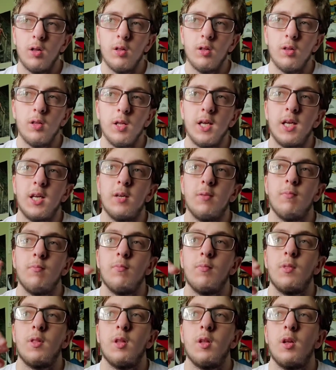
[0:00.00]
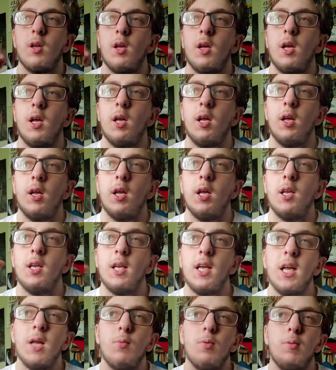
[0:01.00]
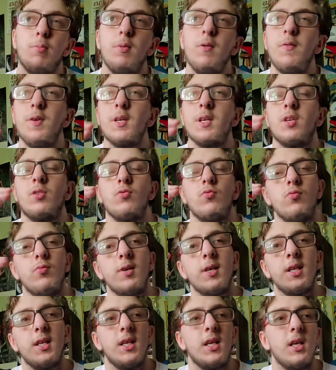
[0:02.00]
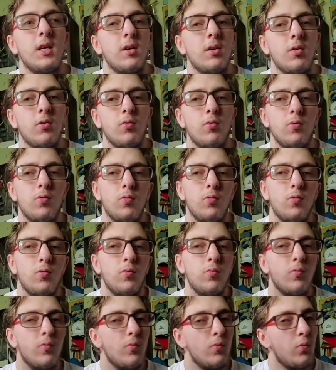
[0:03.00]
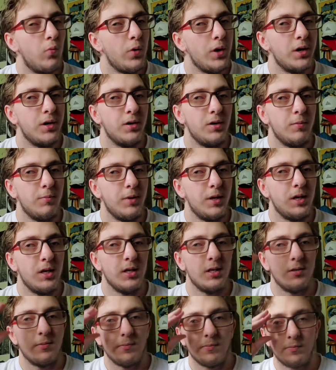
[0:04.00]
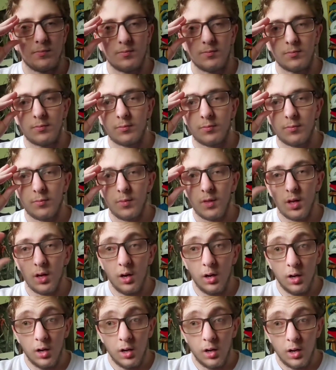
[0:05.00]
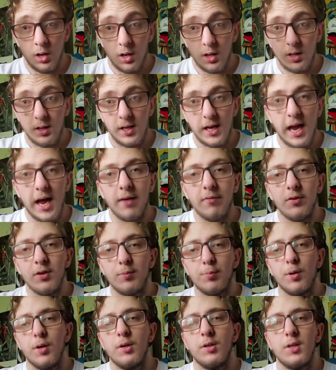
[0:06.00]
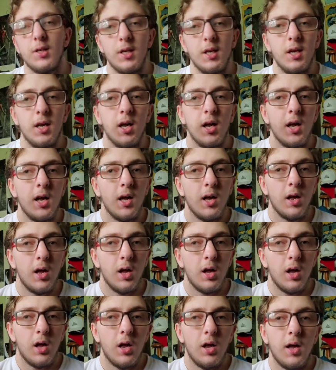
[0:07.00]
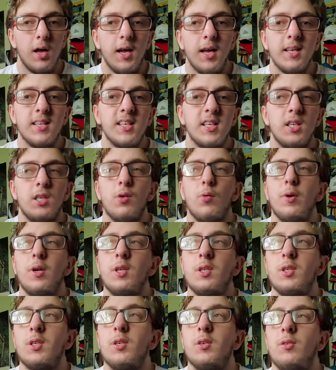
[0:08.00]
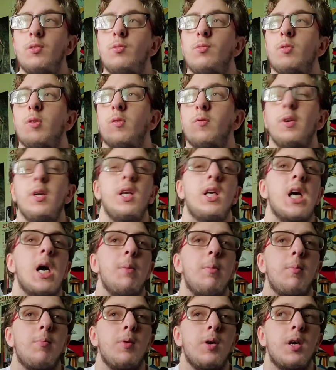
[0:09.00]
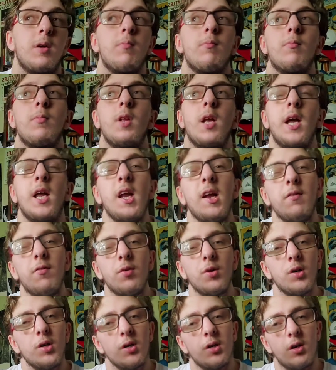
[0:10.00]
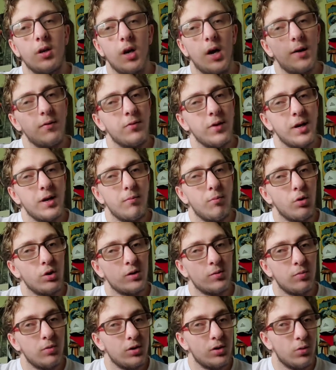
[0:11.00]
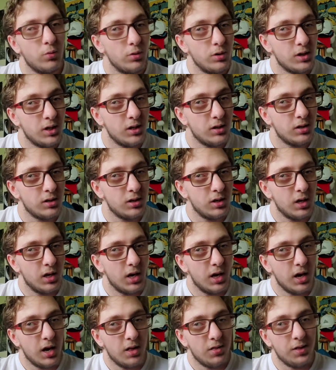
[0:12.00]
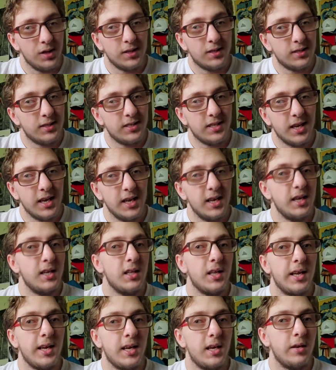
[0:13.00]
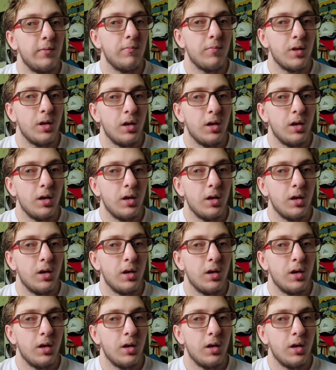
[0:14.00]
Like, and again, with movies, it's really weird because the average person isn't going to read a comic book. And I've heard, I've read multiple sources that say, like,